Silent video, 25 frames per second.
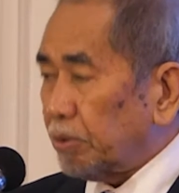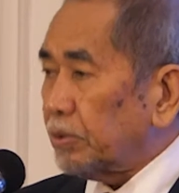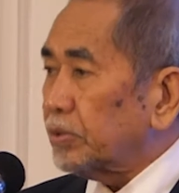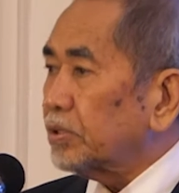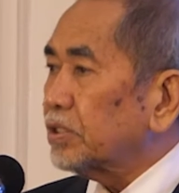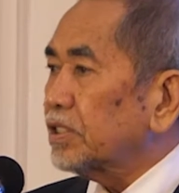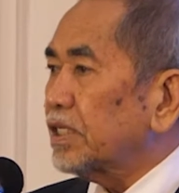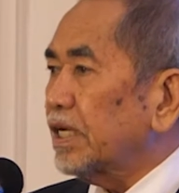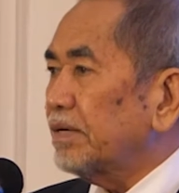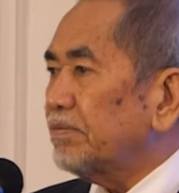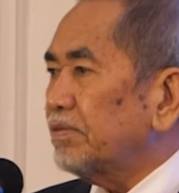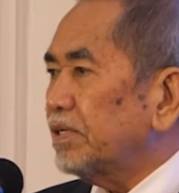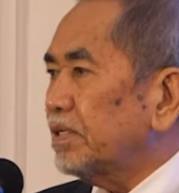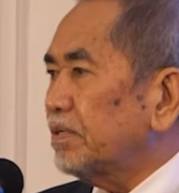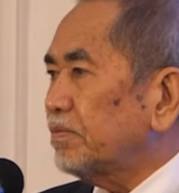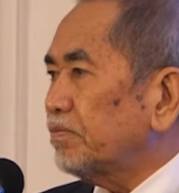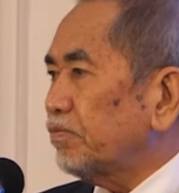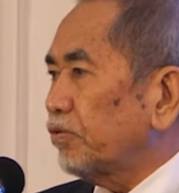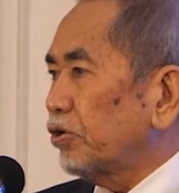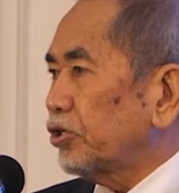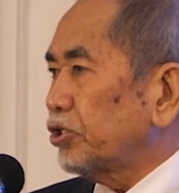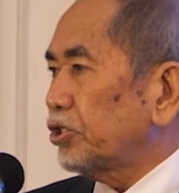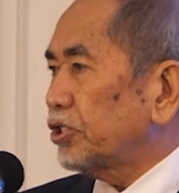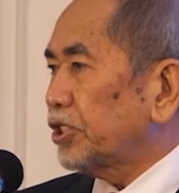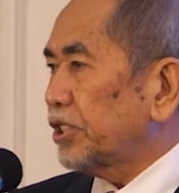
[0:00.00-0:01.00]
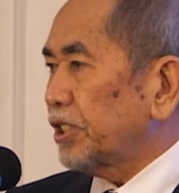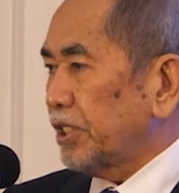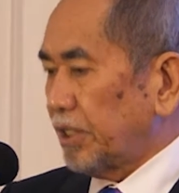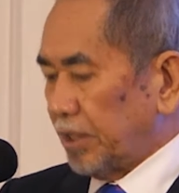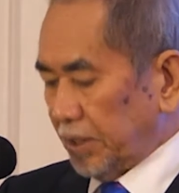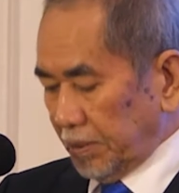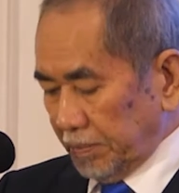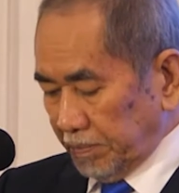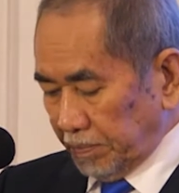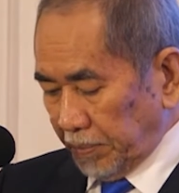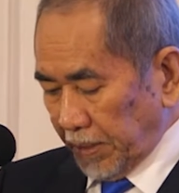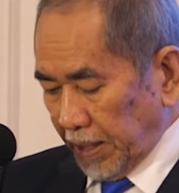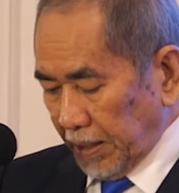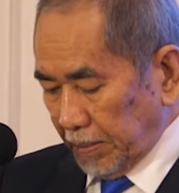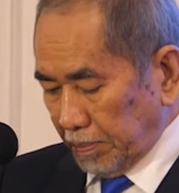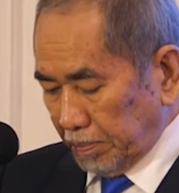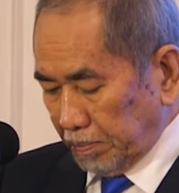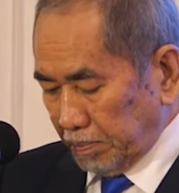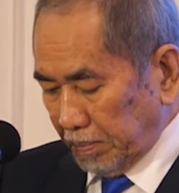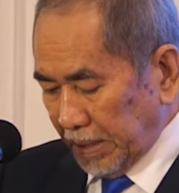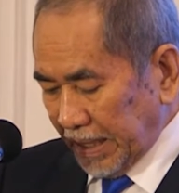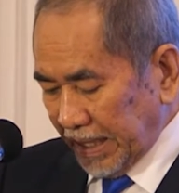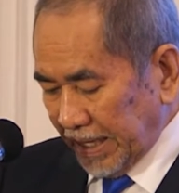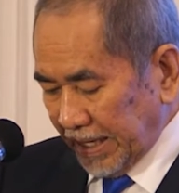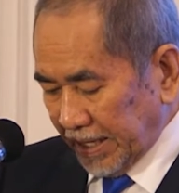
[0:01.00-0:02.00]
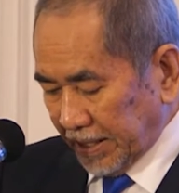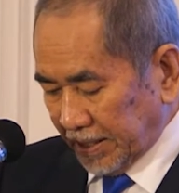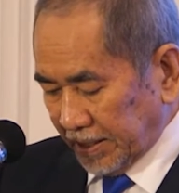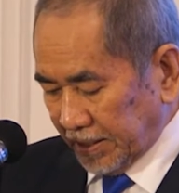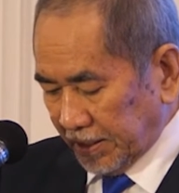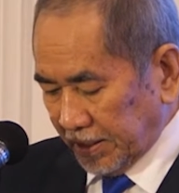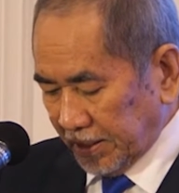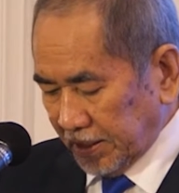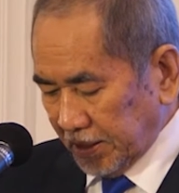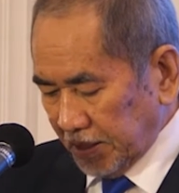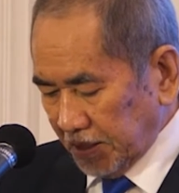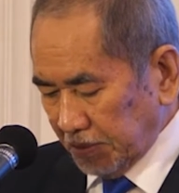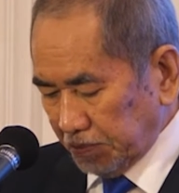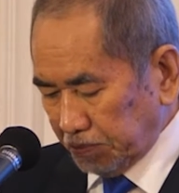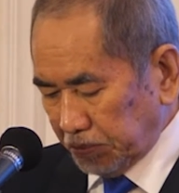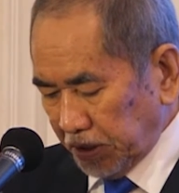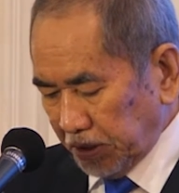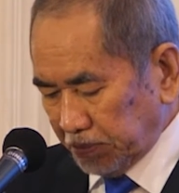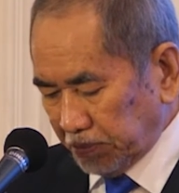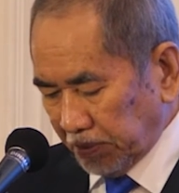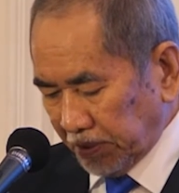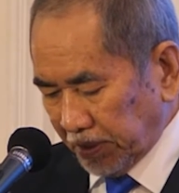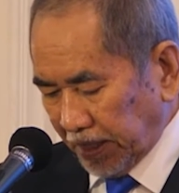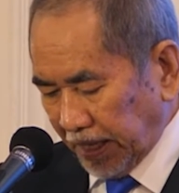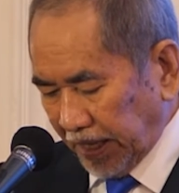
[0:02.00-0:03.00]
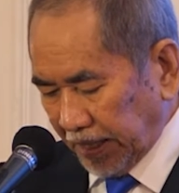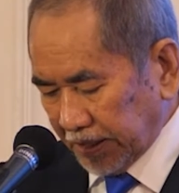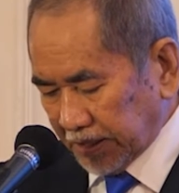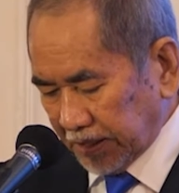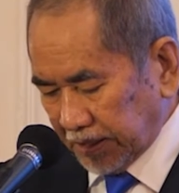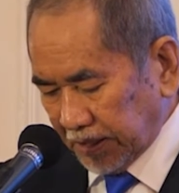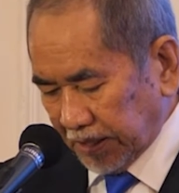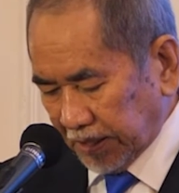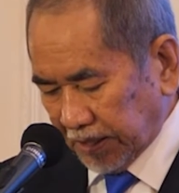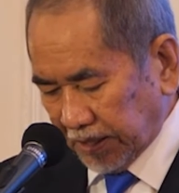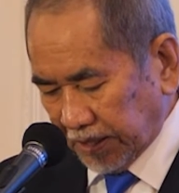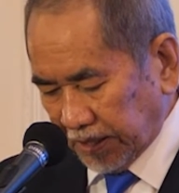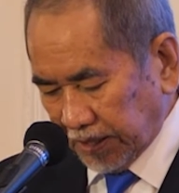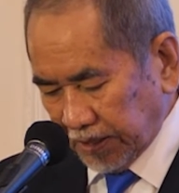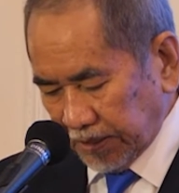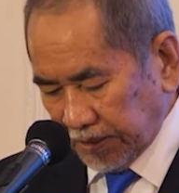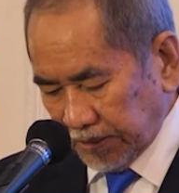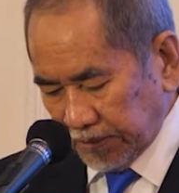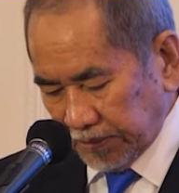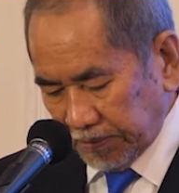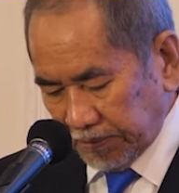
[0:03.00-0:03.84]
to 7.3 million people last year.